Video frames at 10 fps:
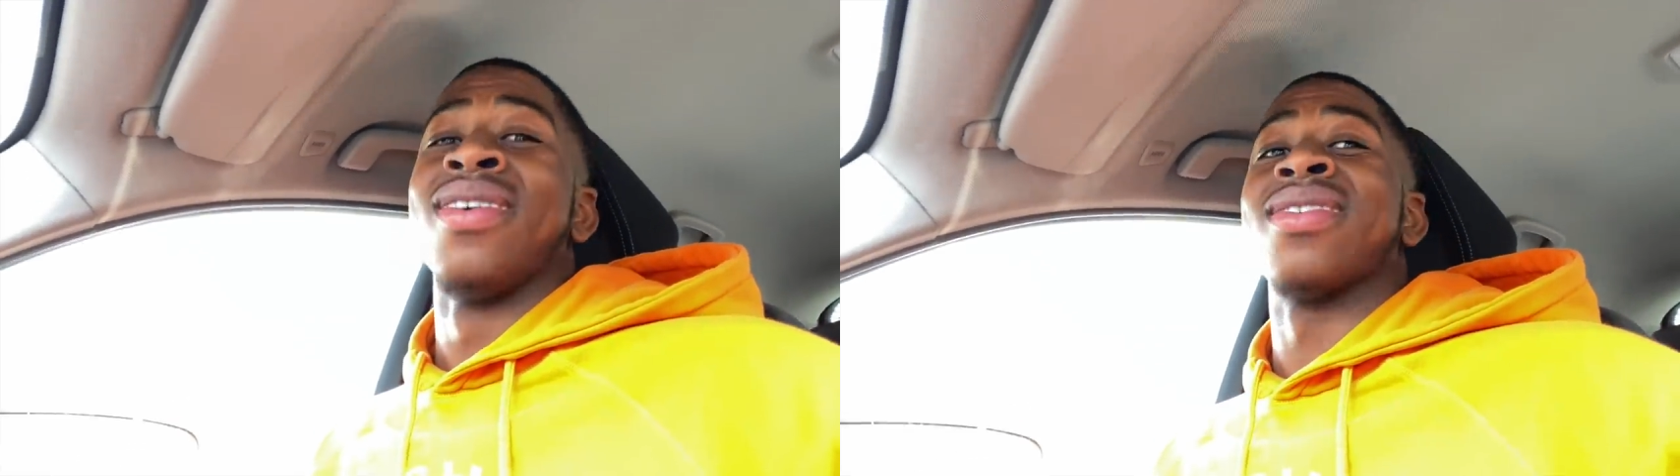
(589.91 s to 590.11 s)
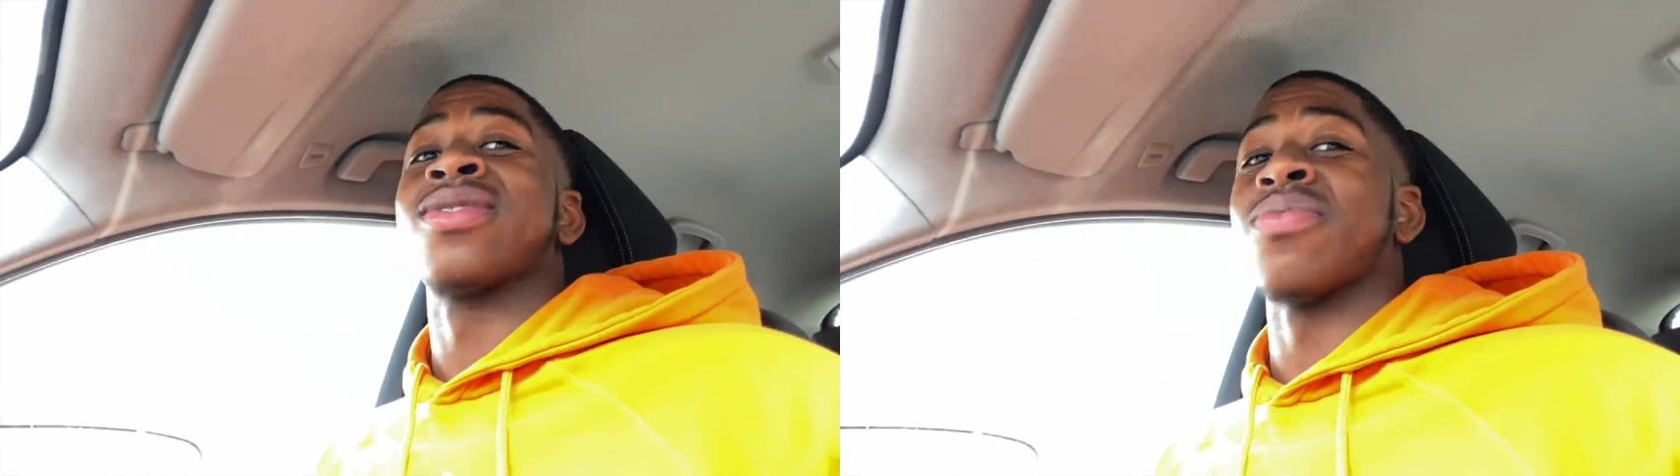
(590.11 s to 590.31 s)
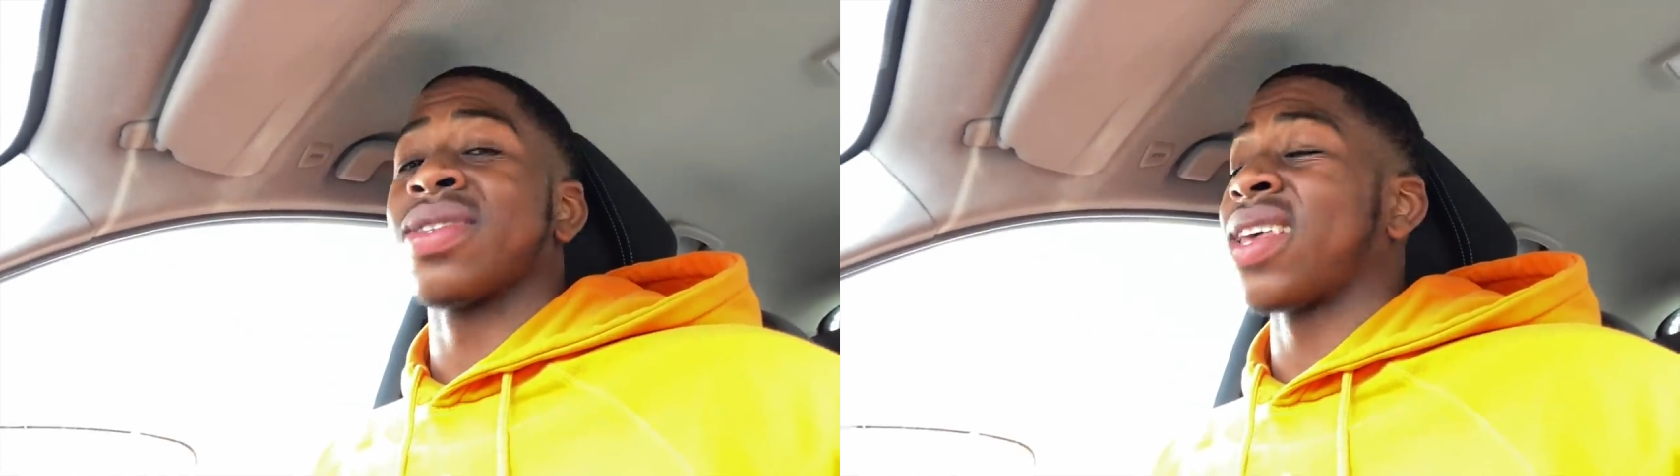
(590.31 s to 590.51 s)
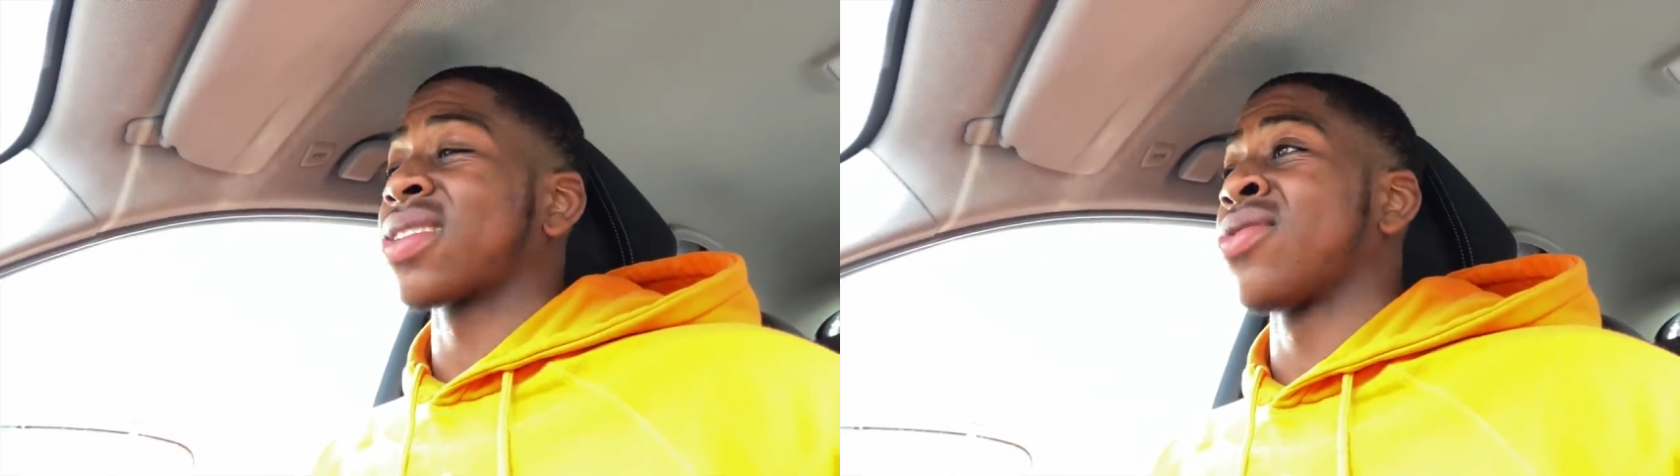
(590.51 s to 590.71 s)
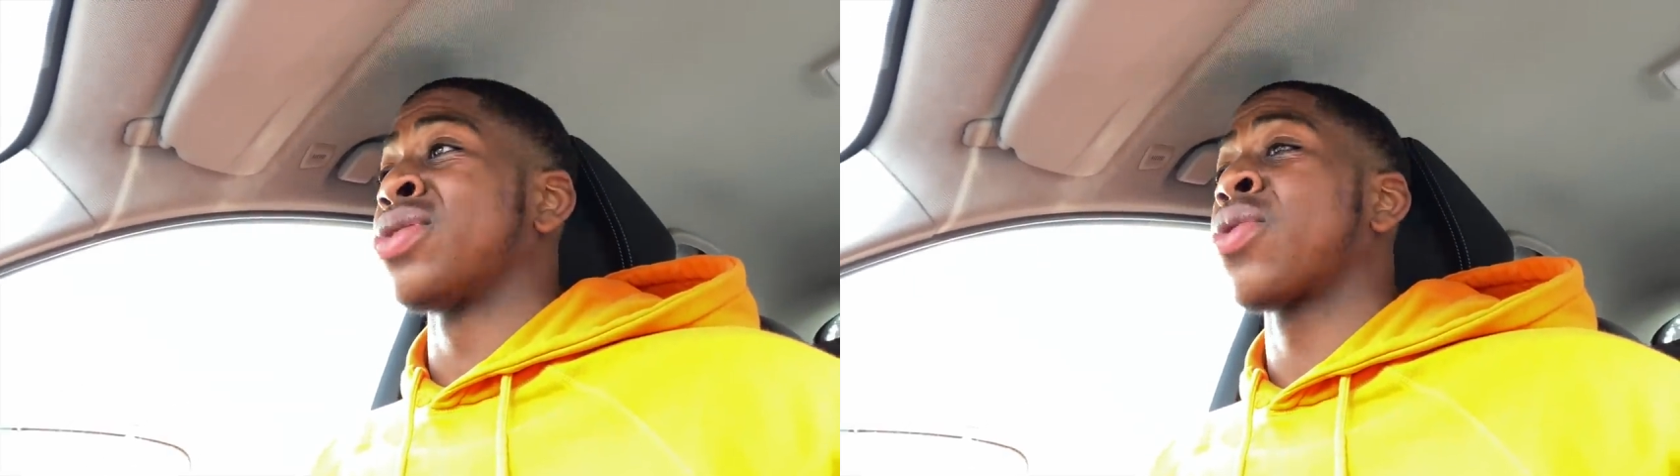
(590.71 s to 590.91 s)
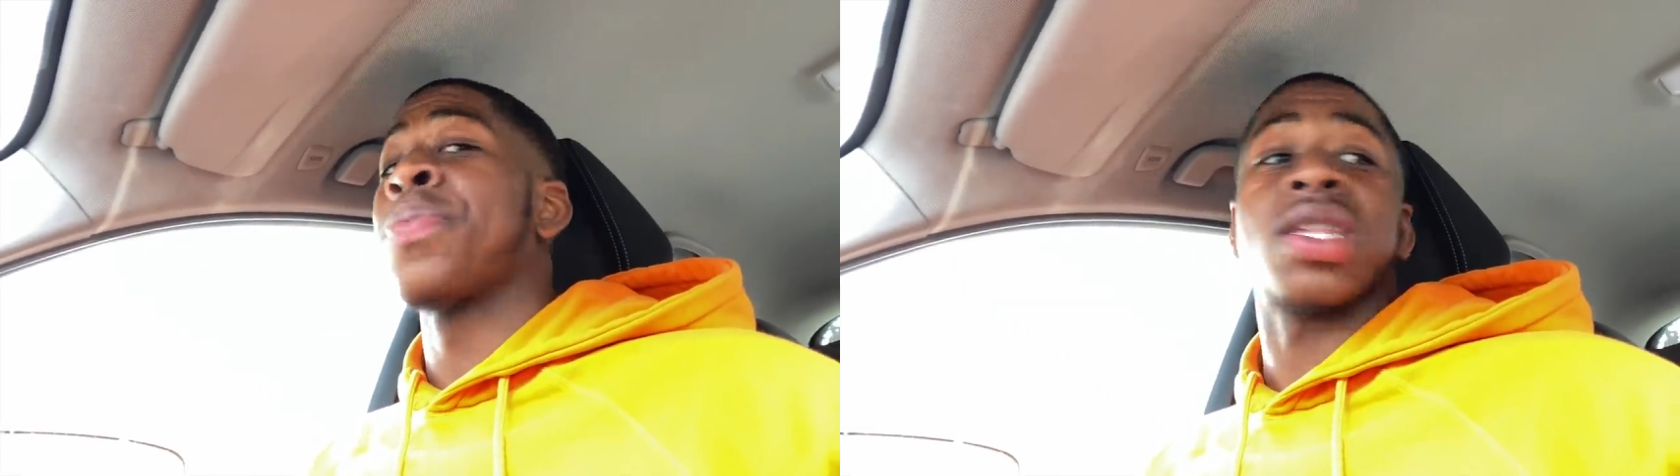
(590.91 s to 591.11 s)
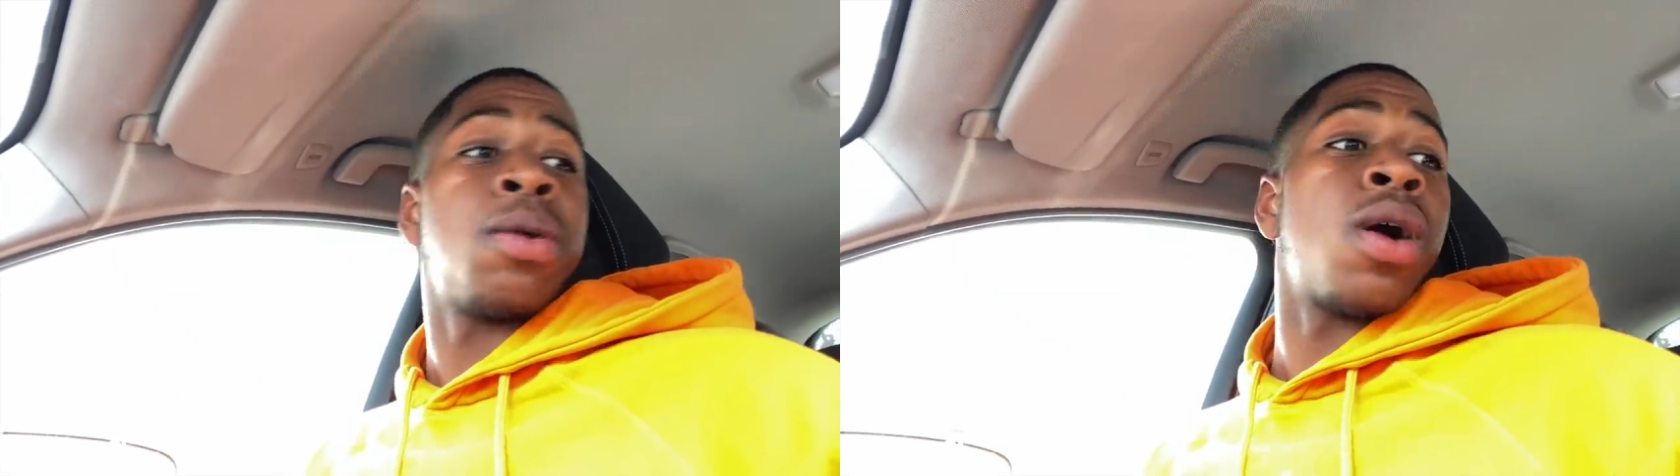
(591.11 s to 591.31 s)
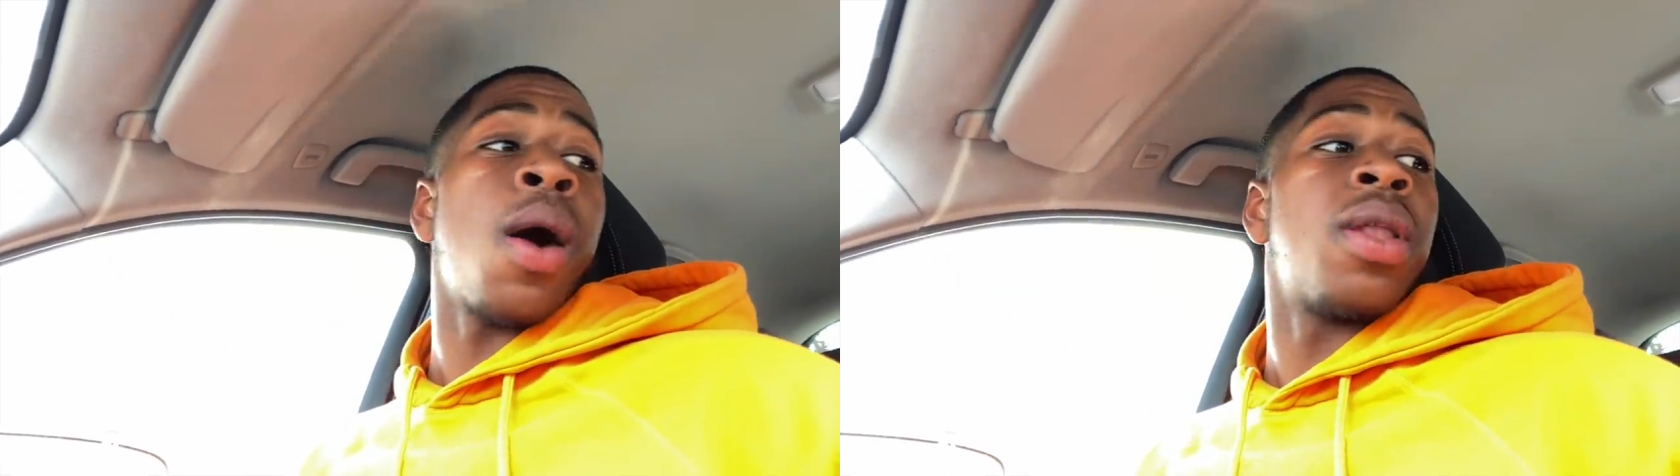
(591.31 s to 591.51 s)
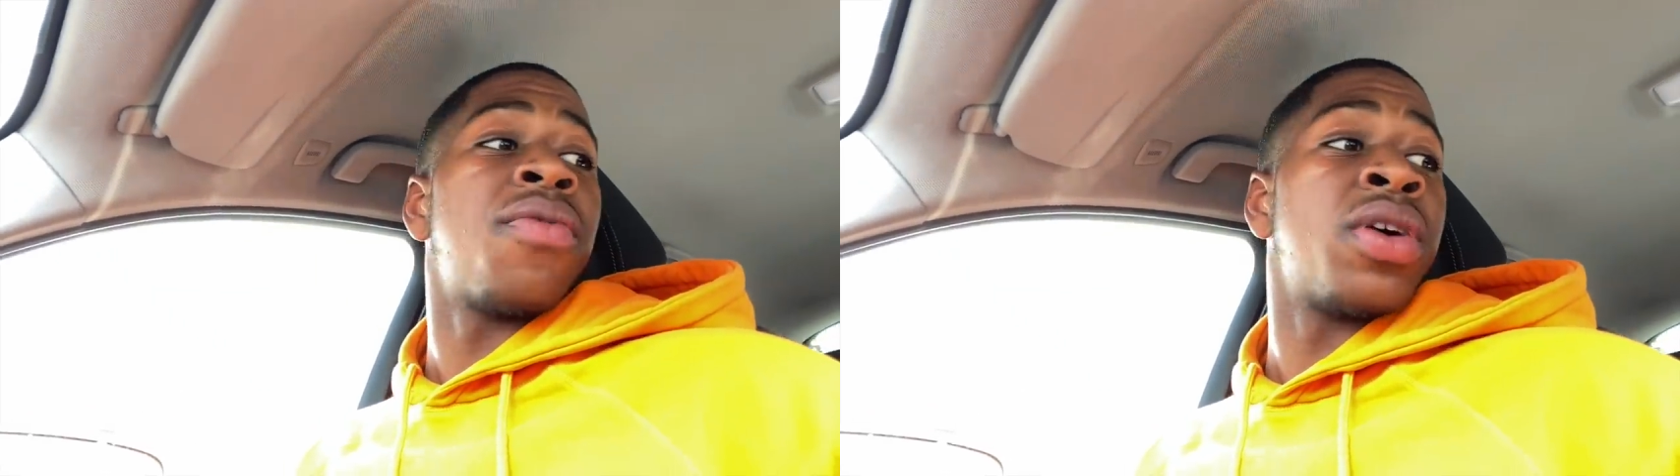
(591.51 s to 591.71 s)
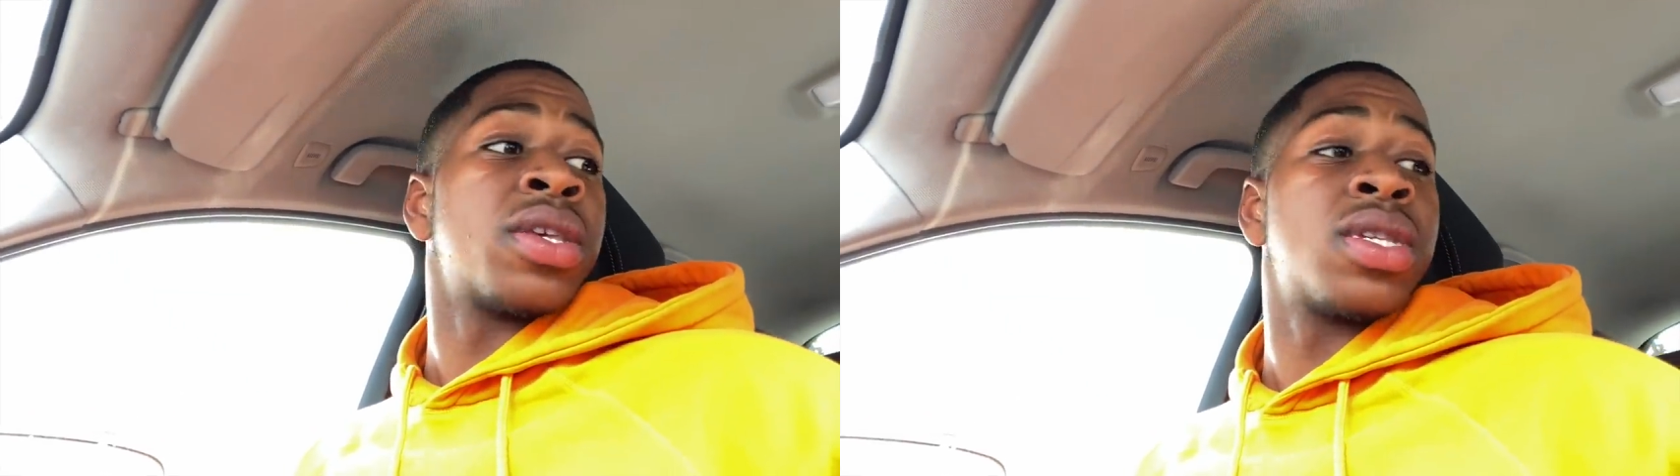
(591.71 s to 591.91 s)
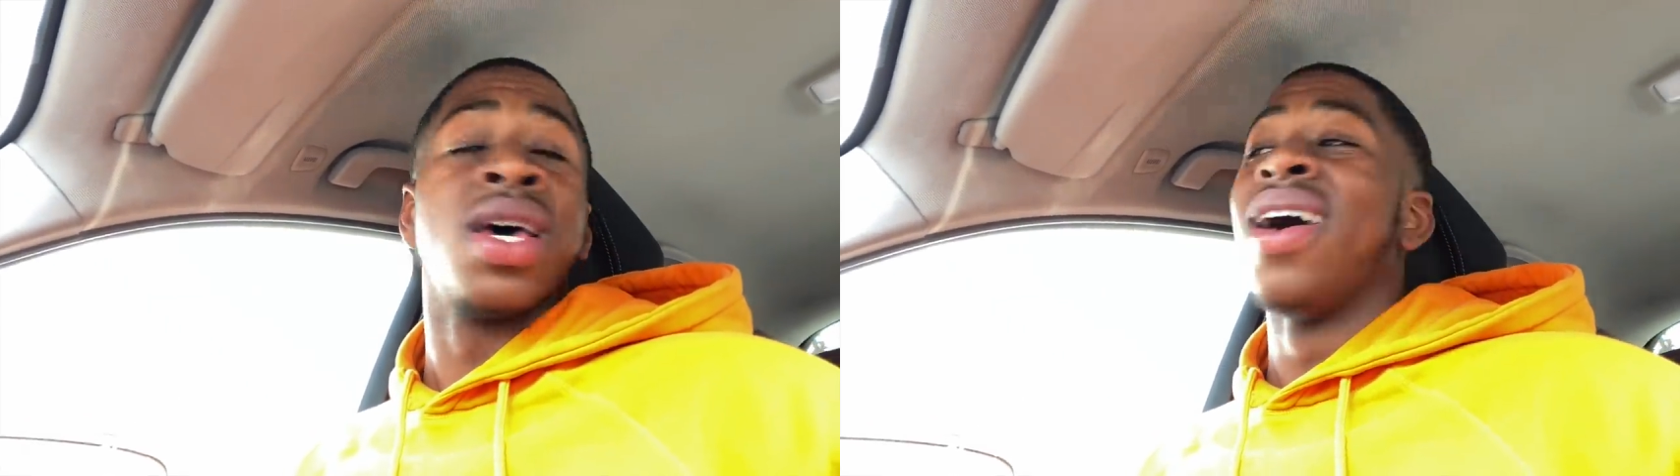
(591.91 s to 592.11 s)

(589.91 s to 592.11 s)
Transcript: I stopped in Tesco's, picked up a couple of things.